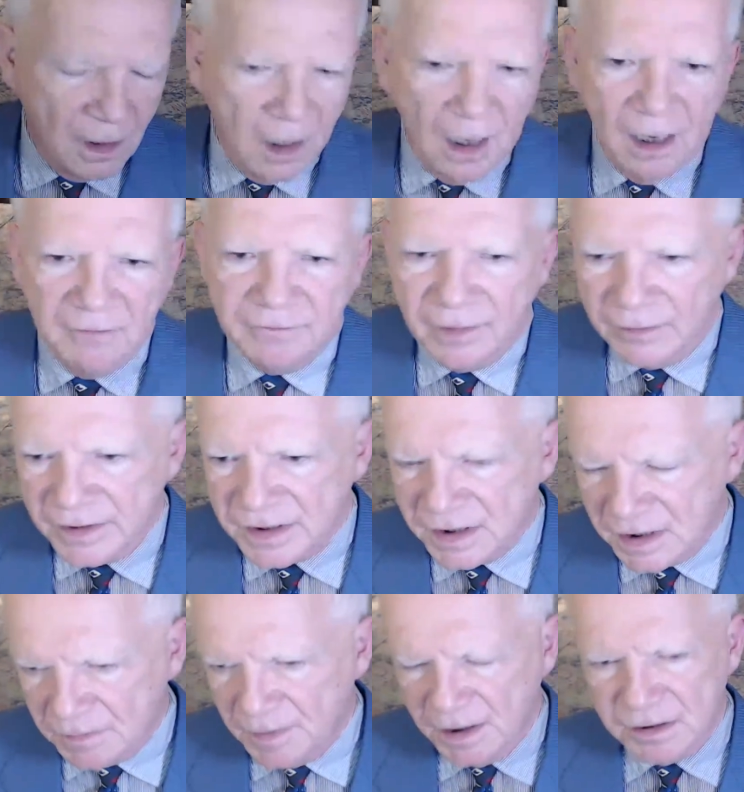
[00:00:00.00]
I'm very
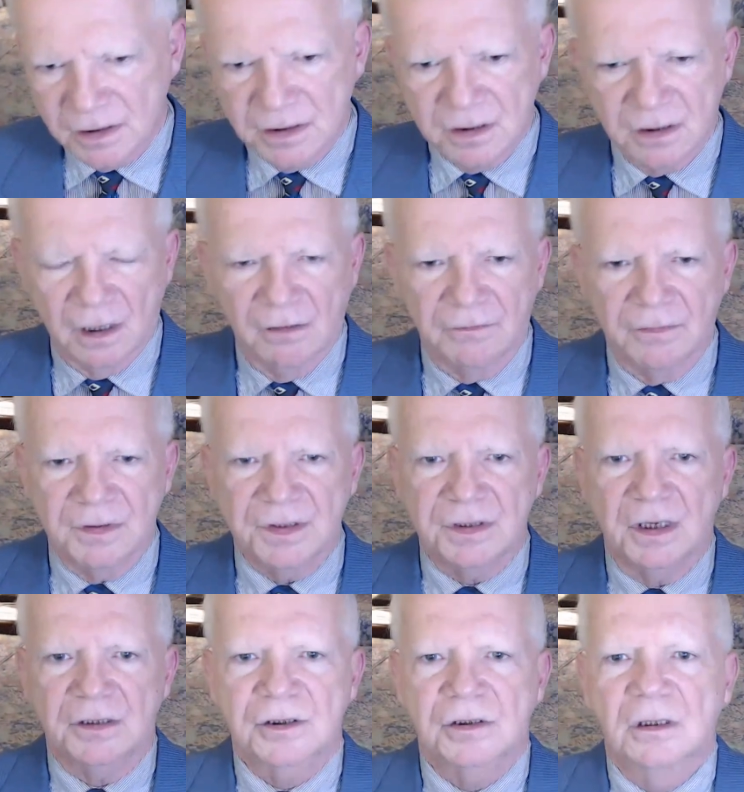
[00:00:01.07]
suspicious of
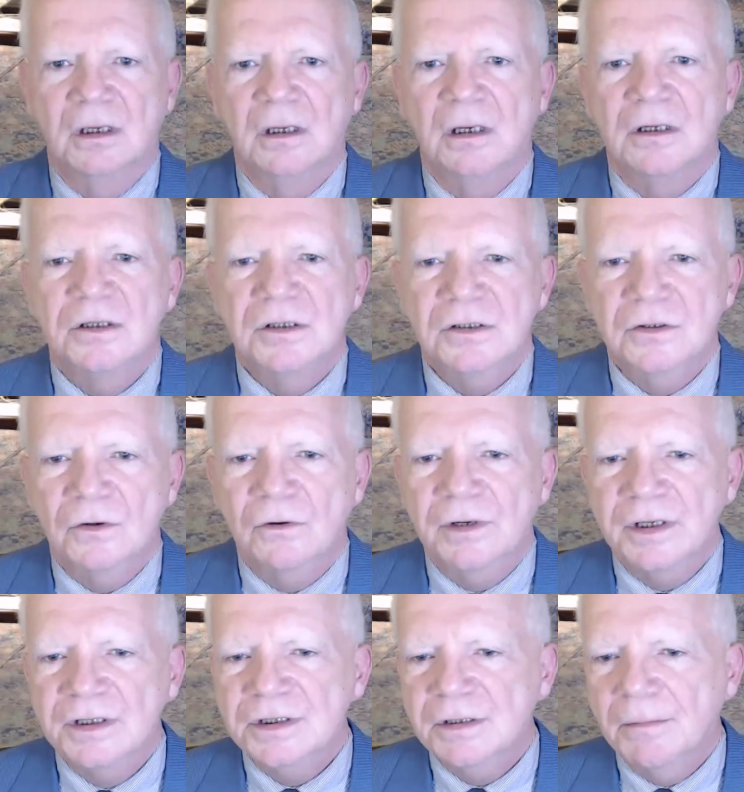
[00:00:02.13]
such
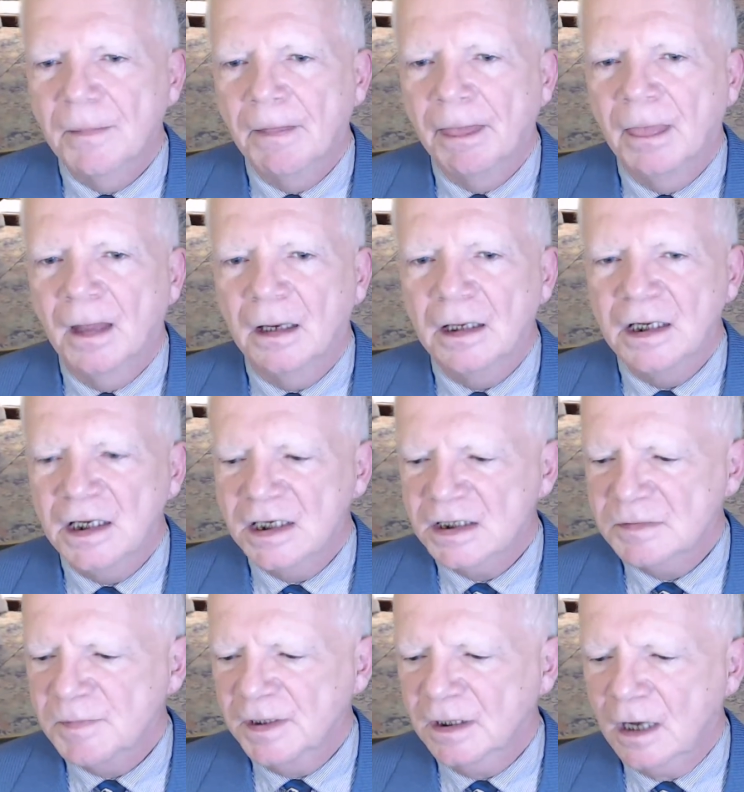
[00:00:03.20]
stories.
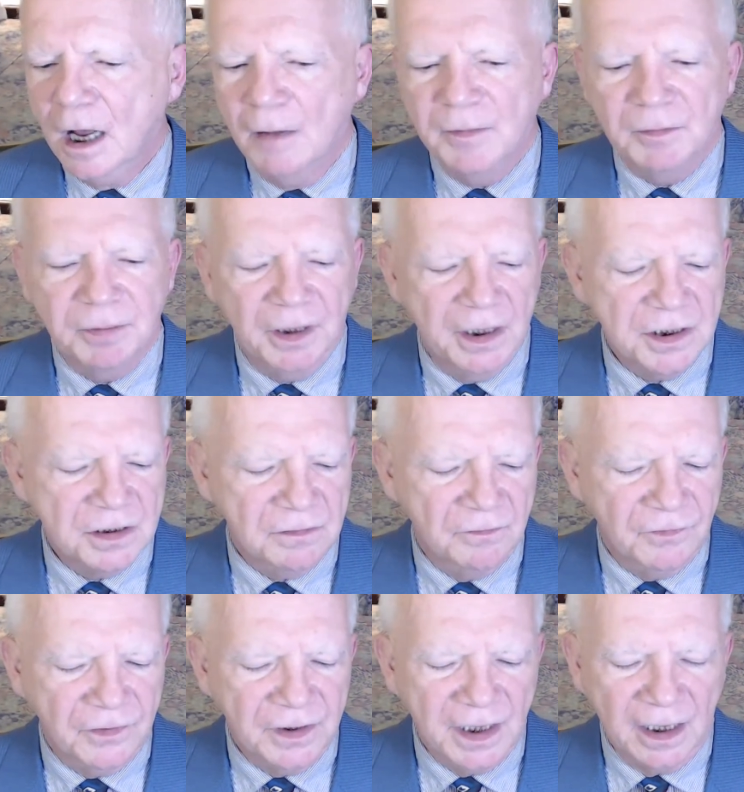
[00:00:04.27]
It's been a commonplace
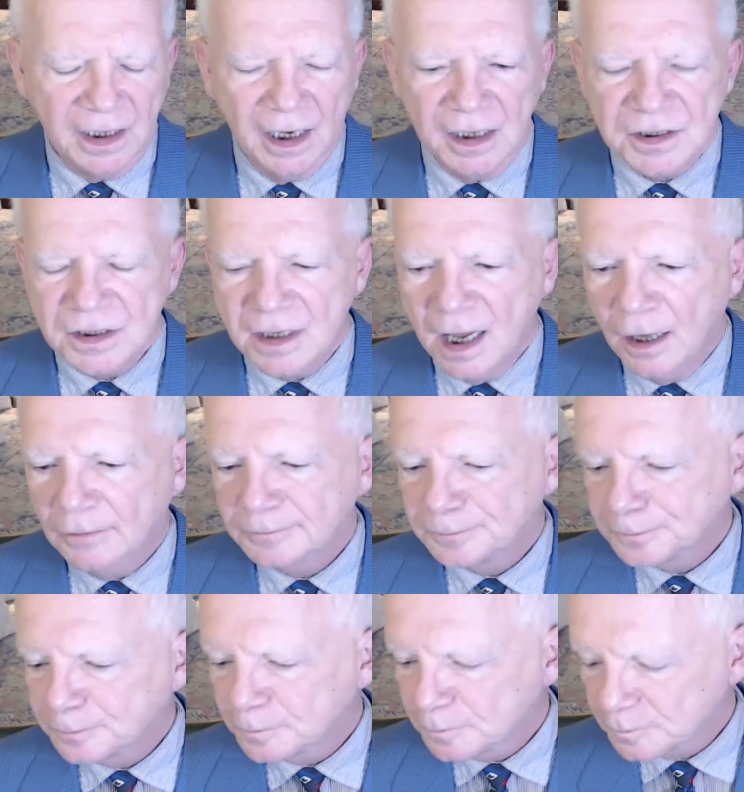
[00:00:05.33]
for decades now
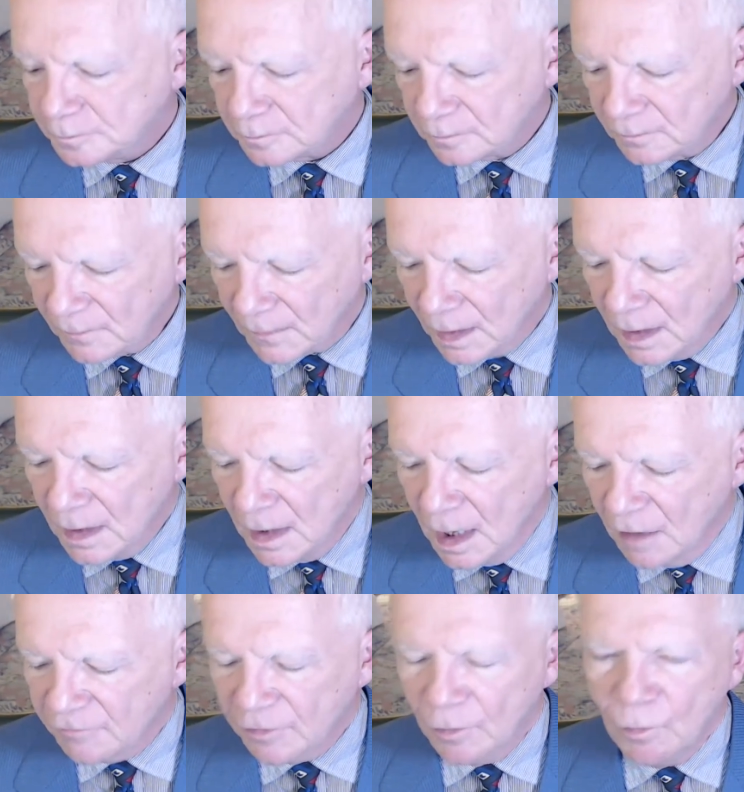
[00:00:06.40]

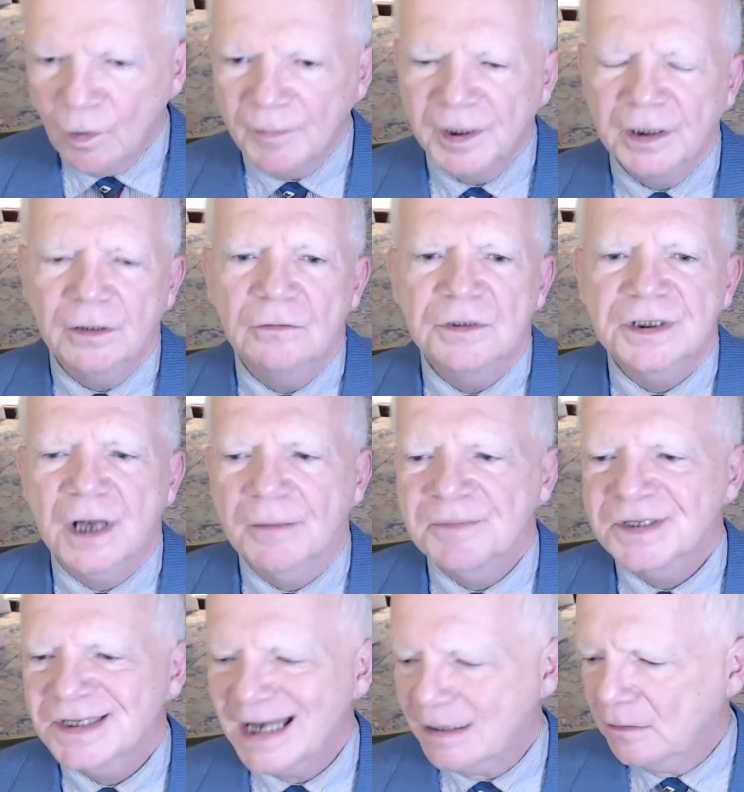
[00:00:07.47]
for a woman who is
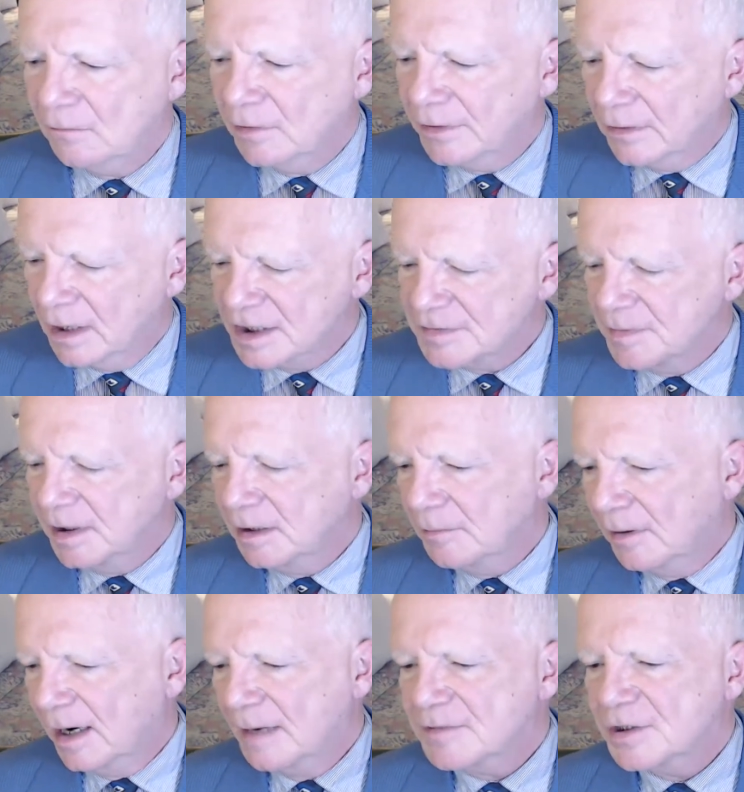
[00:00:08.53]
upset with her husband, and
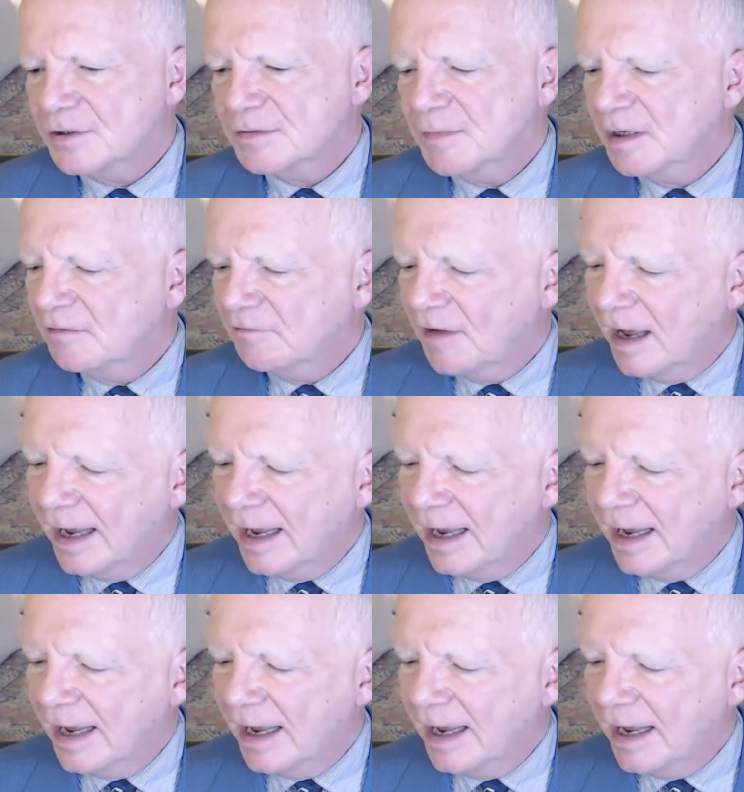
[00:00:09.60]
perhaps there's been an